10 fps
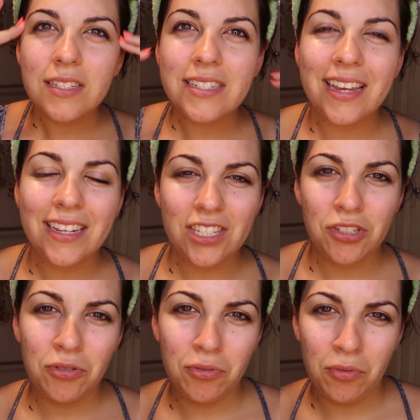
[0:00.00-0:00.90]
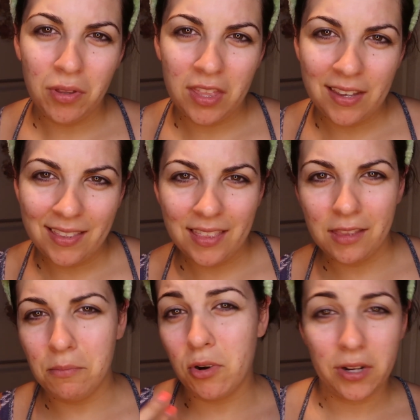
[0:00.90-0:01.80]
tend to think that
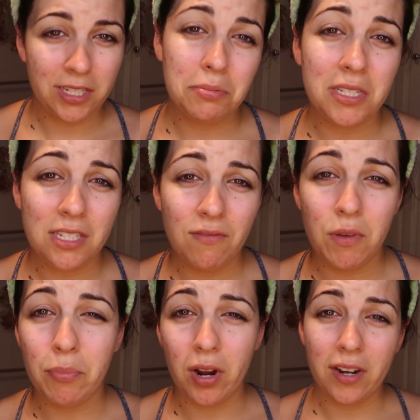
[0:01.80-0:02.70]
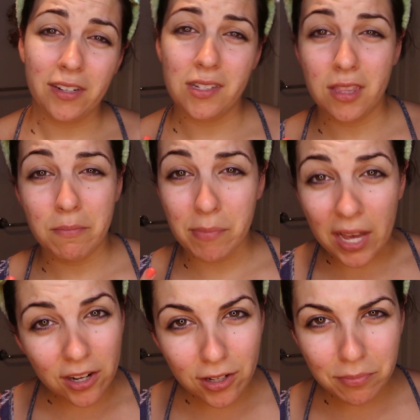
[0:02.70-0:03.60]
the more expensive the product, the
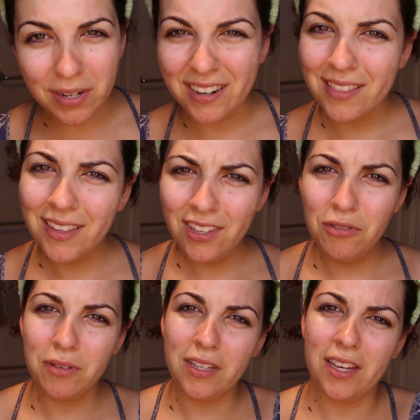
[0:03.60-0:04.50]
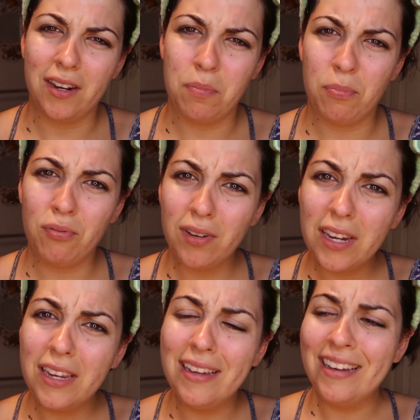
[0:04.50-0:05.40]
better. But I think you can get a
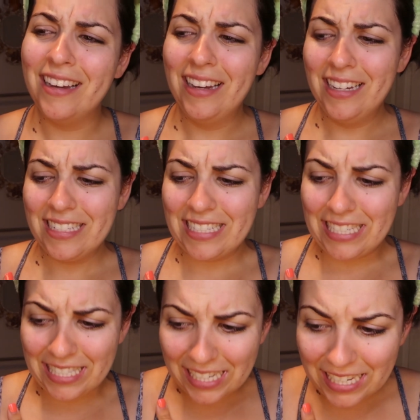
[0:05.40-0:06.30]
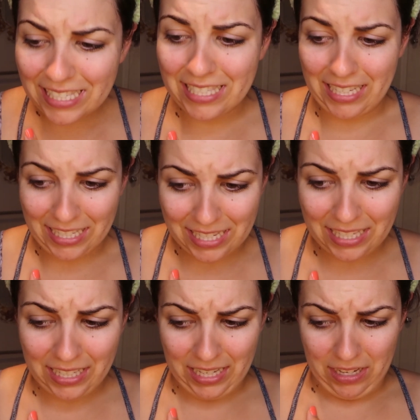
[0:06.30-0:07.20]
pretty decent,